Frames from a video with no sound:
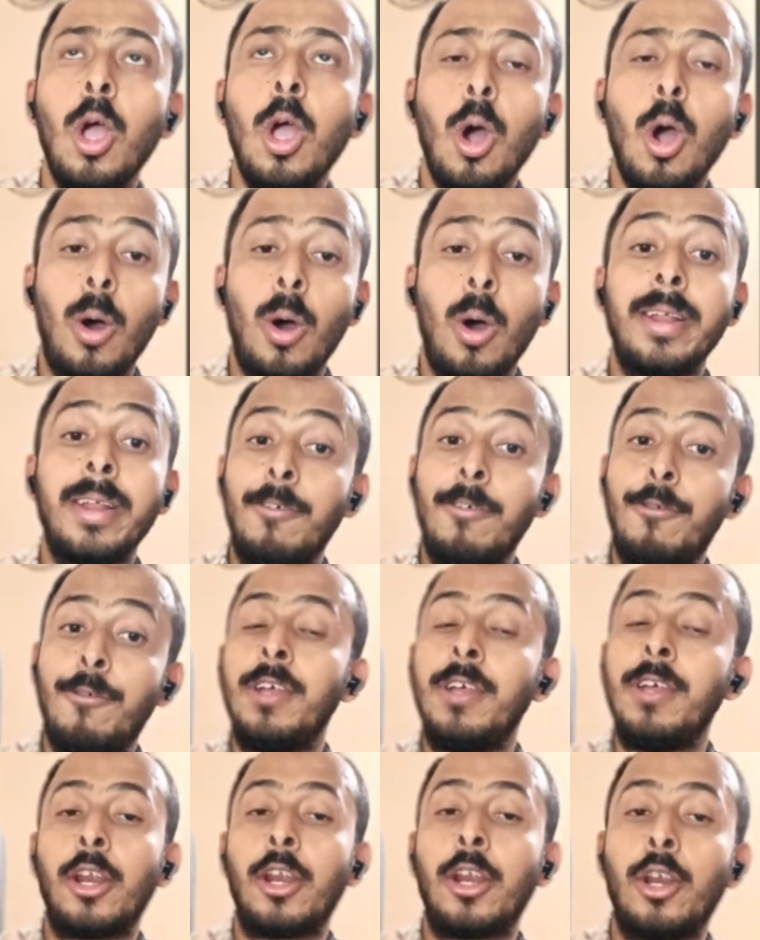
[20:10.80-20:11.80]
Or if we
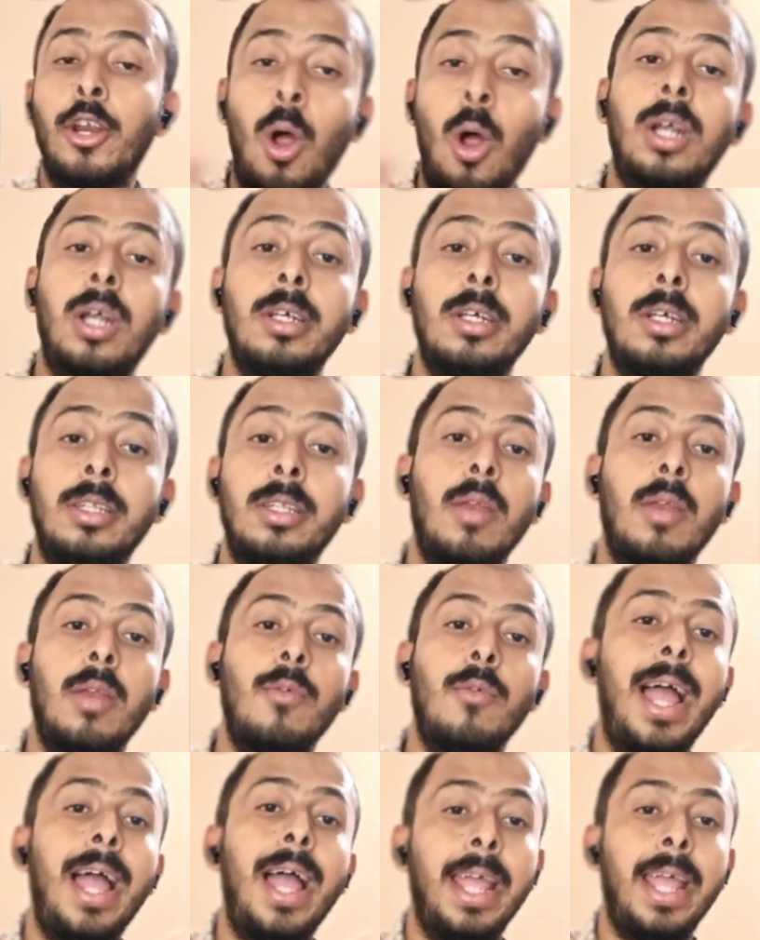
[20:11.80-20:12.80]
are not, then
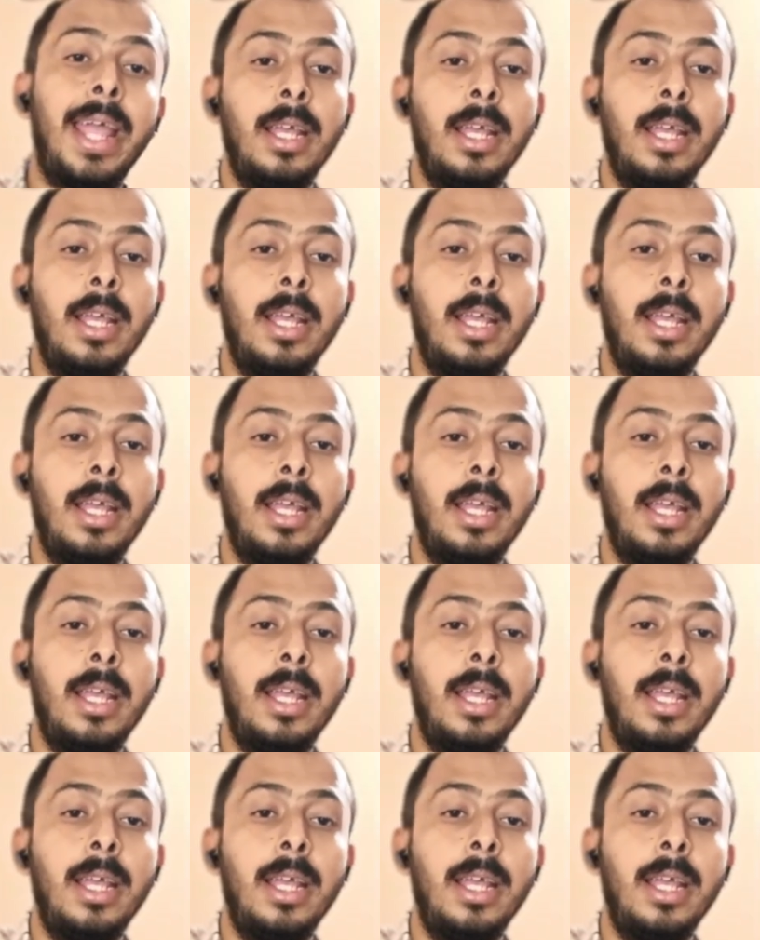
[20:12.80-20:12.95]
why?